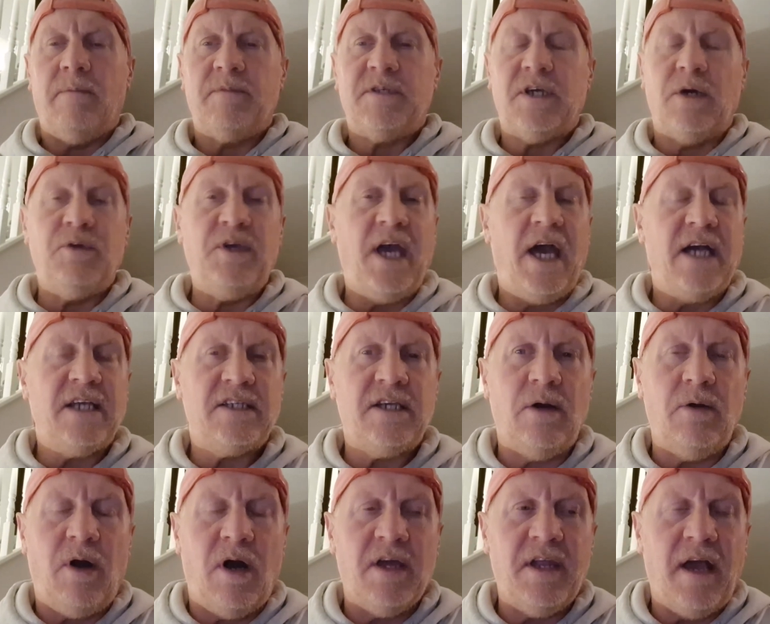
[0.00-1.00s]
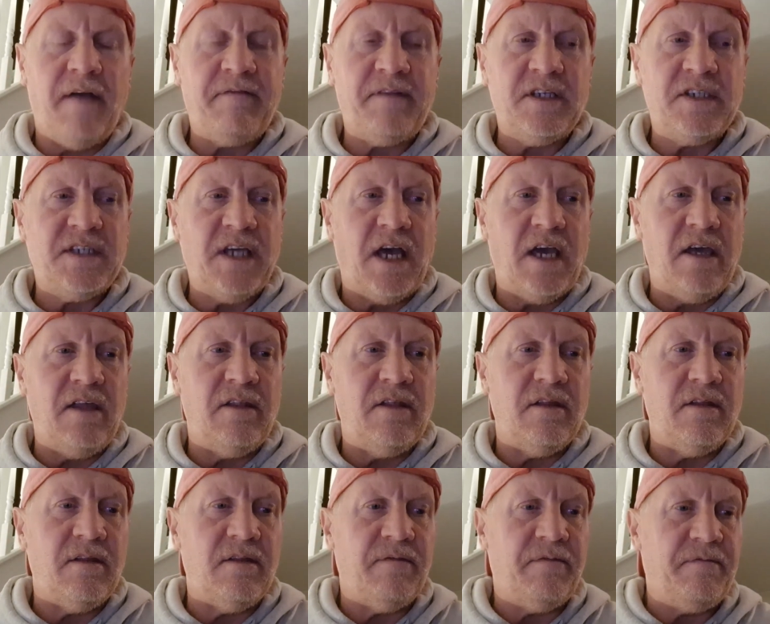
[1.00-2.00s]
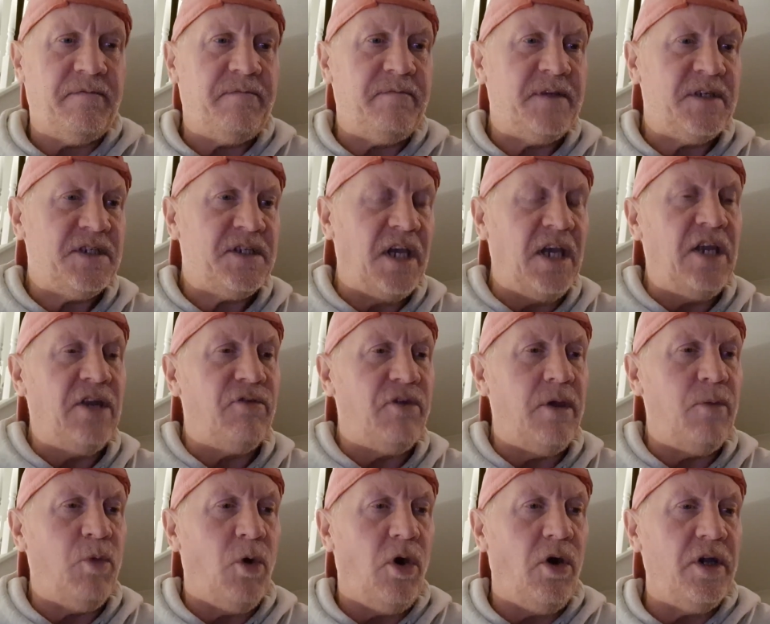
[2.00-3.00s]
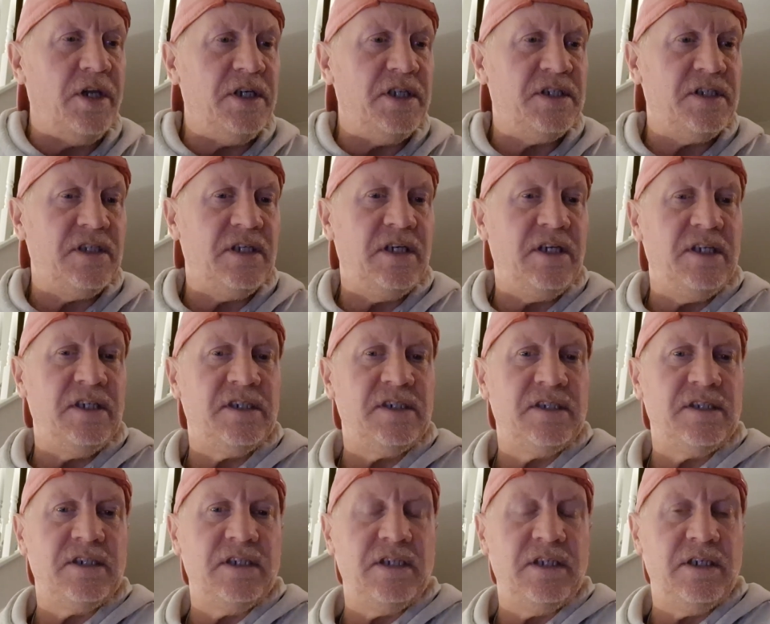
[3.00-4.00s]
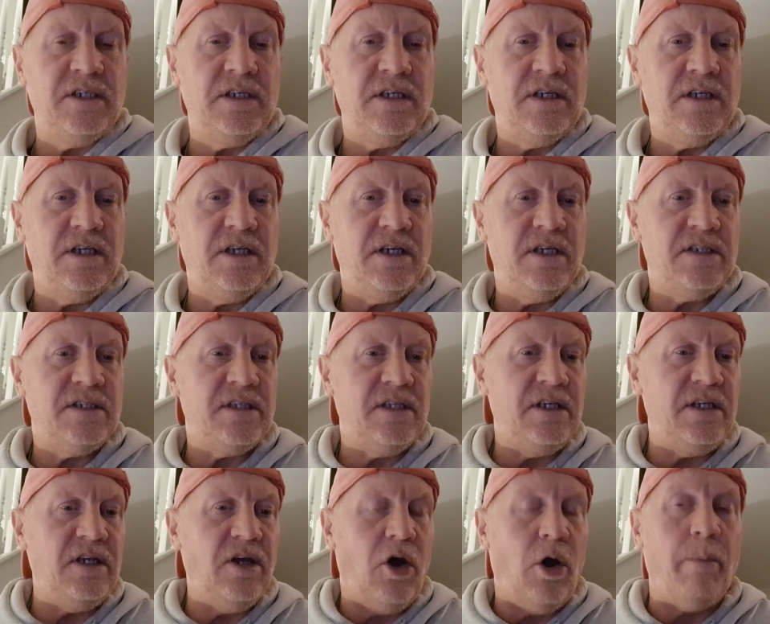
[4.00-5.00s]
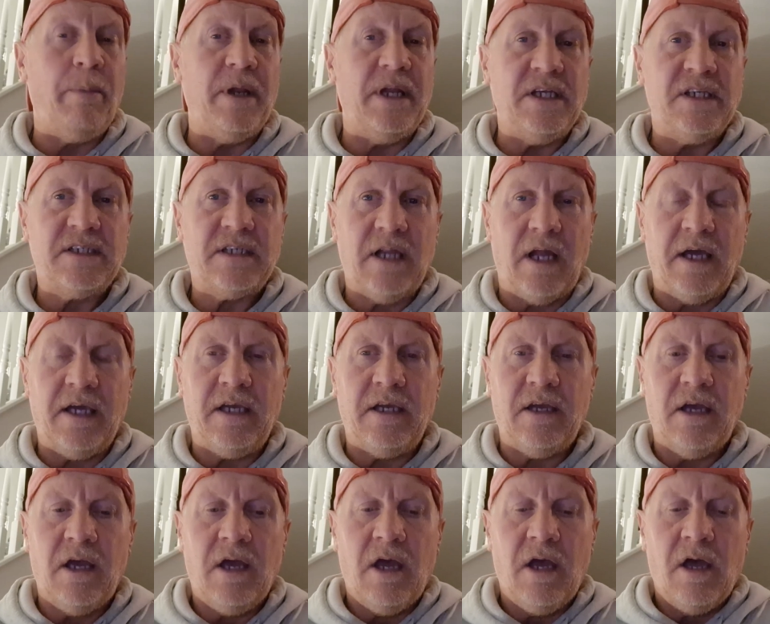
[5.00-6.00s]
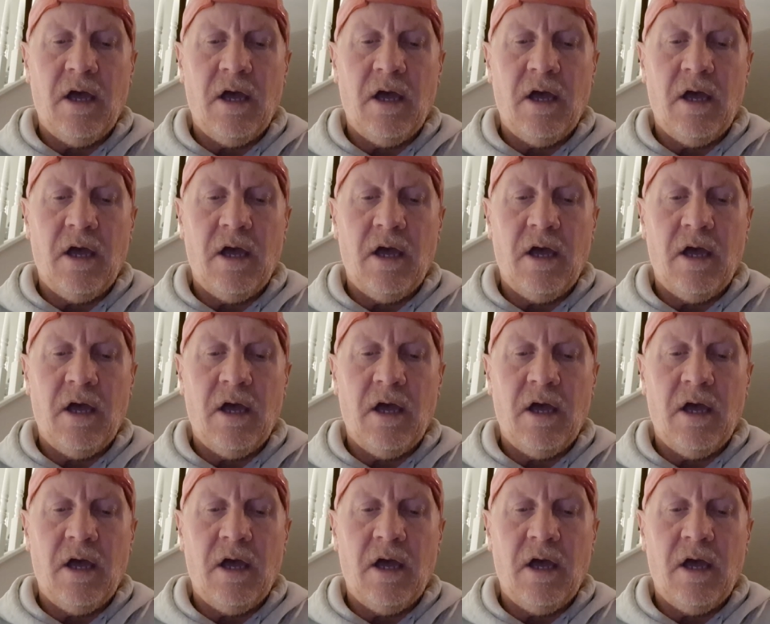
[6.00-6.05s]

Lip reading: so yeah, so I'd have to say, scenery wise, is the Obelisk Lake.